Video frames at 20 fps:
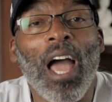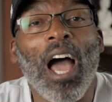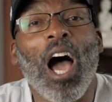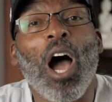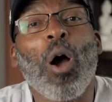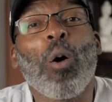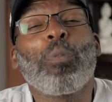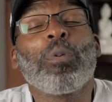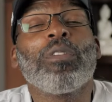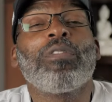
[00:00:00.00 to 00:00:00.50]
I
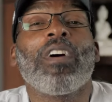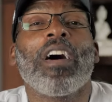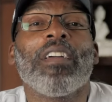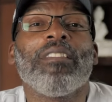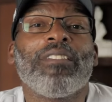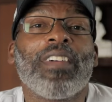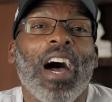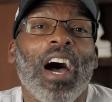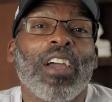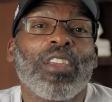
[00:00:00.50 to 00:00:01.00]
hope you
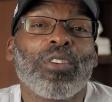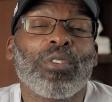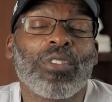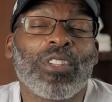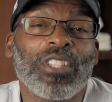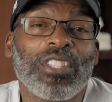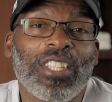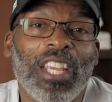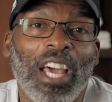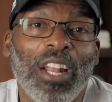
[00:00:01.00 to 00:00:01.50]
find value in
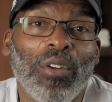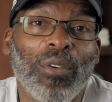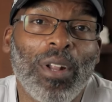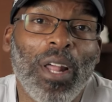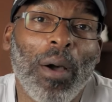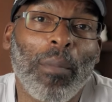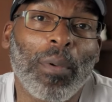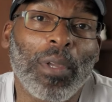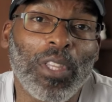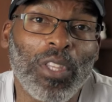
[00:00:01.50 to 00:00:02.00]
this channel in
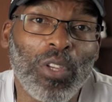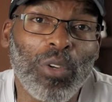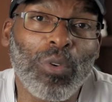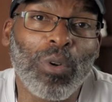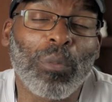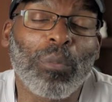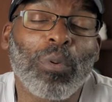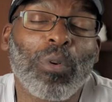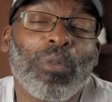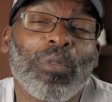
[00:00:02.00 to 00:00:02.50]
helping you
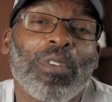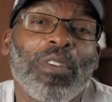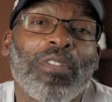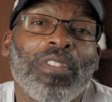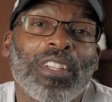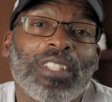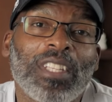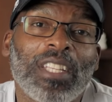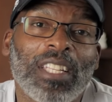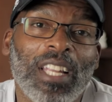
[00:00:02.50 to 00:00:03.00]
improve your
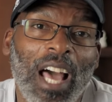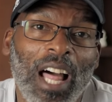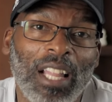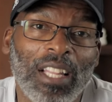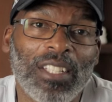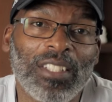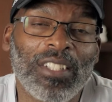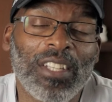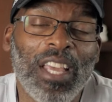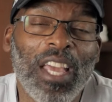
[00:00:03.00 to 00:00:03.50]
fishing
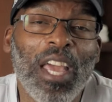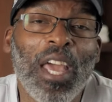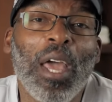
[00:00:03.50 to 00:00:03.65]
knowledge.